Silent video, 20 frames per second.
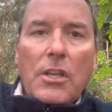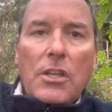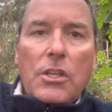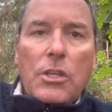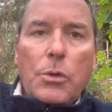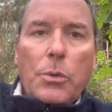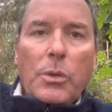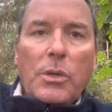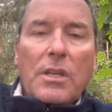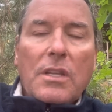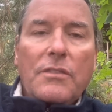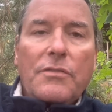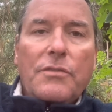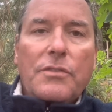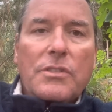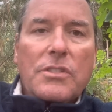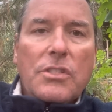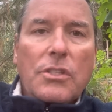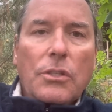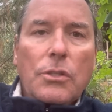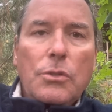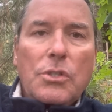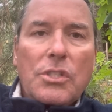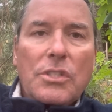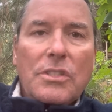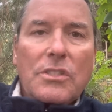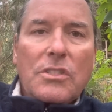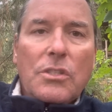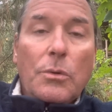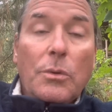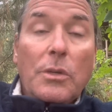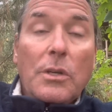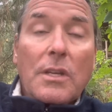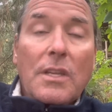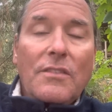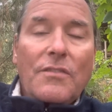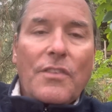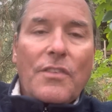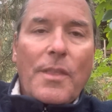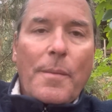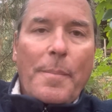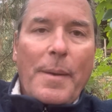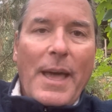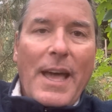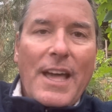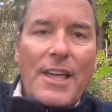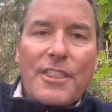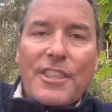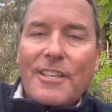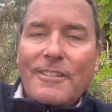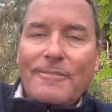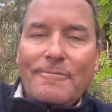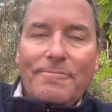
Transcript: You were looking for solutions. You were looking for the path.